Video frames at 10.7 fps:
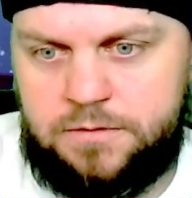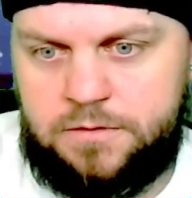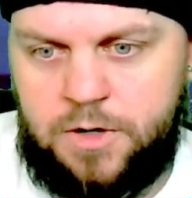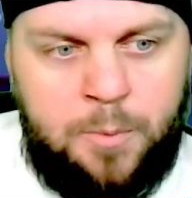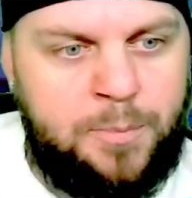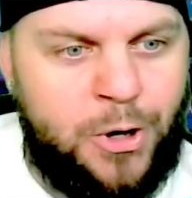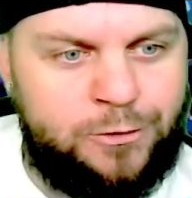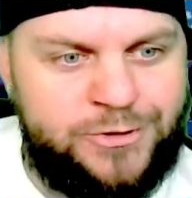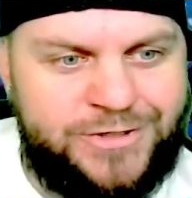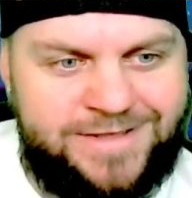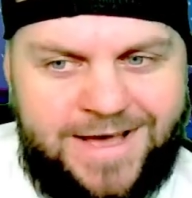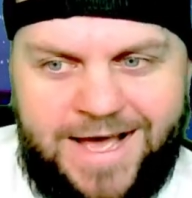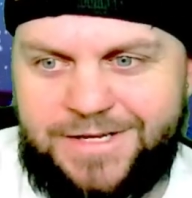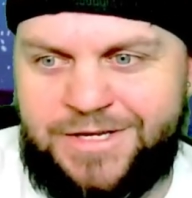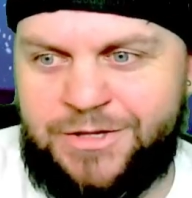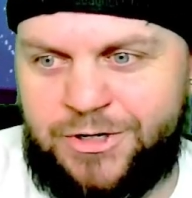opposed to that
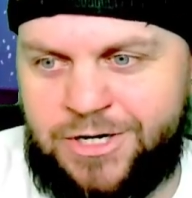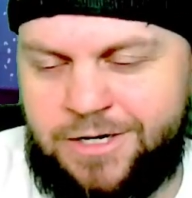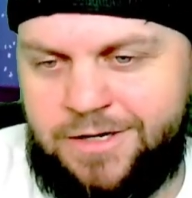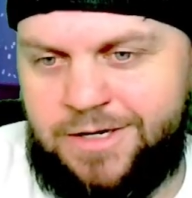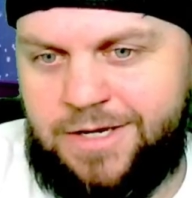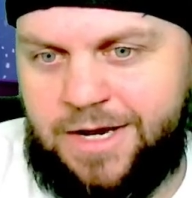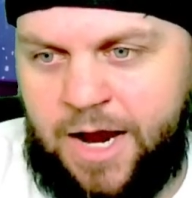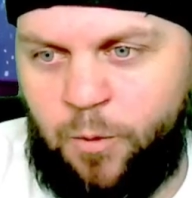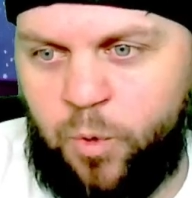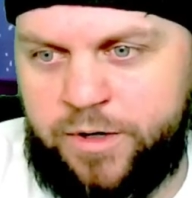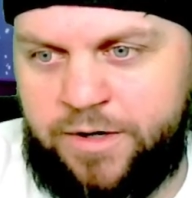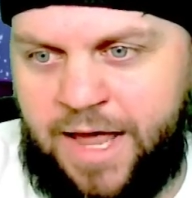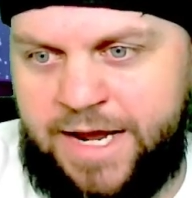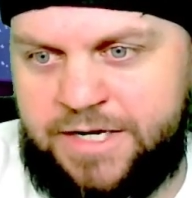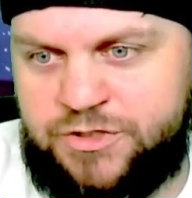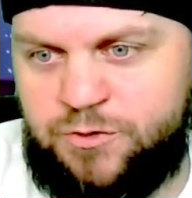either. I would
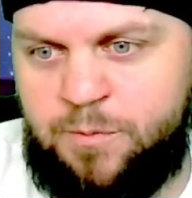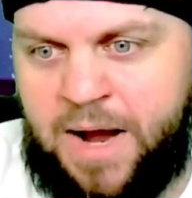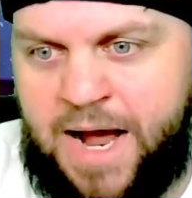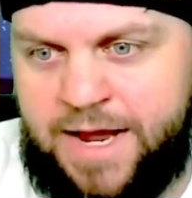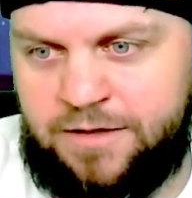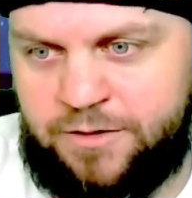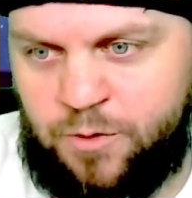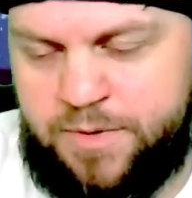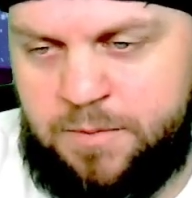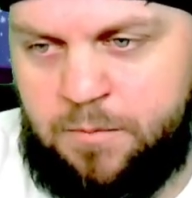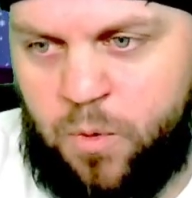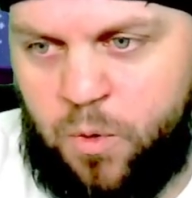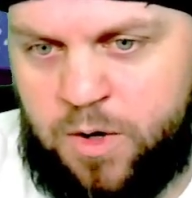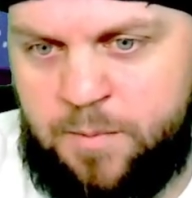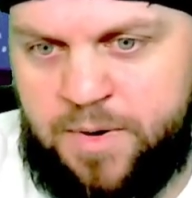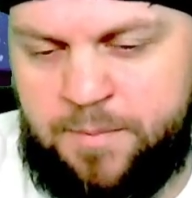like to buy a little bit
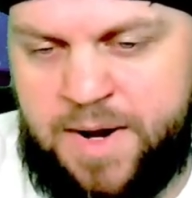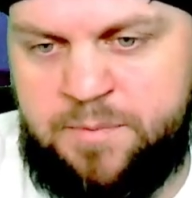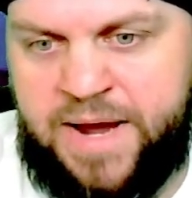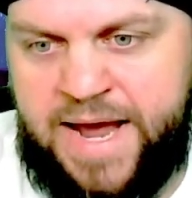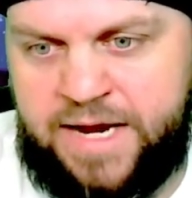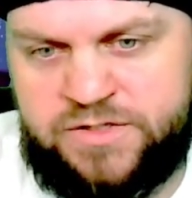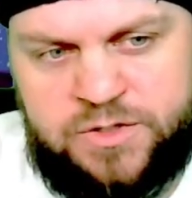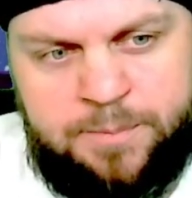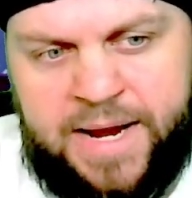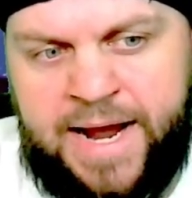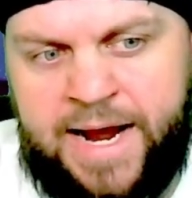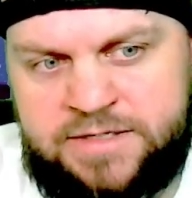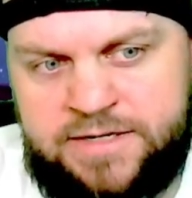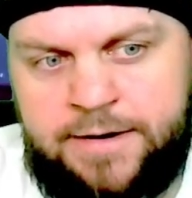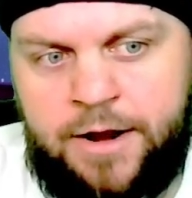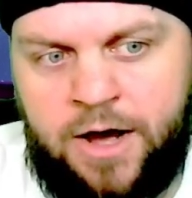more, but my bags are packed
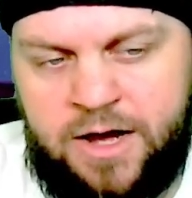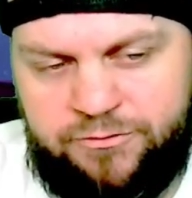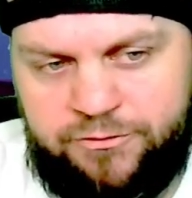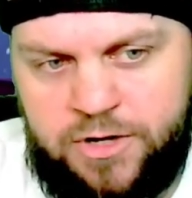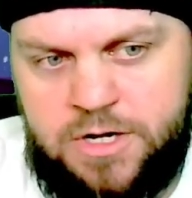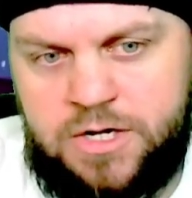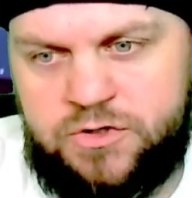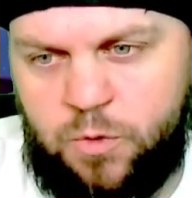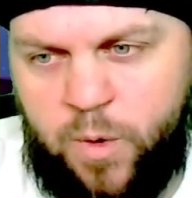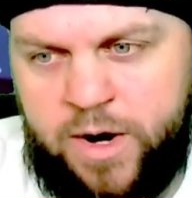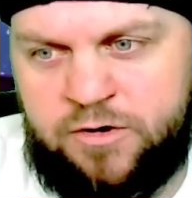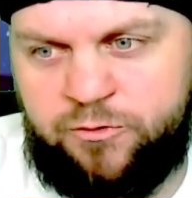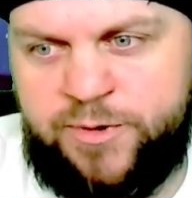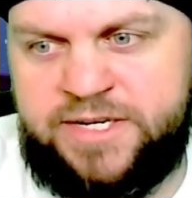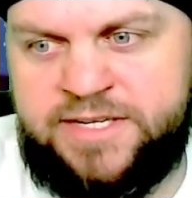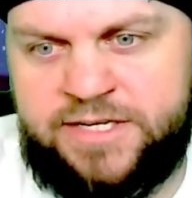enough to where if
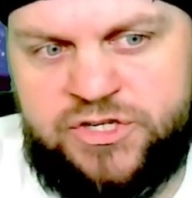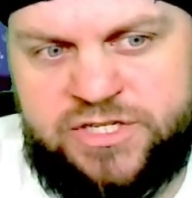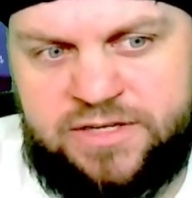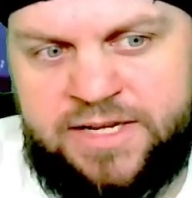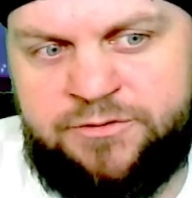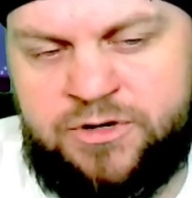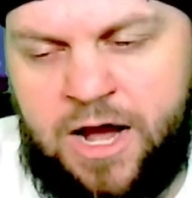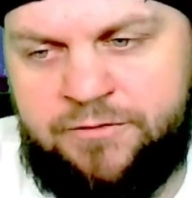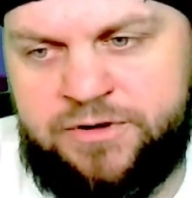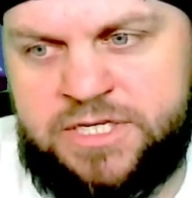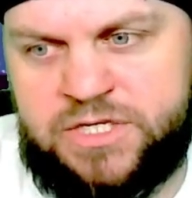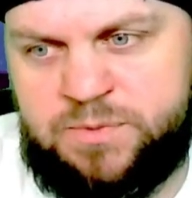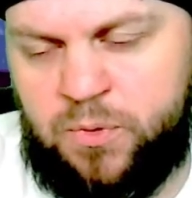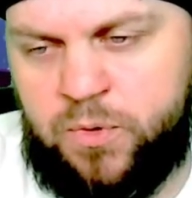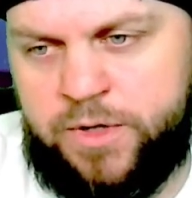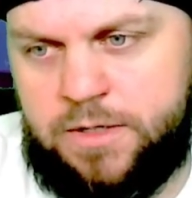we did just lift off at this
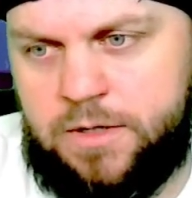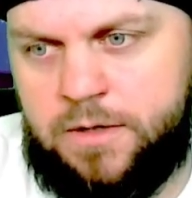point,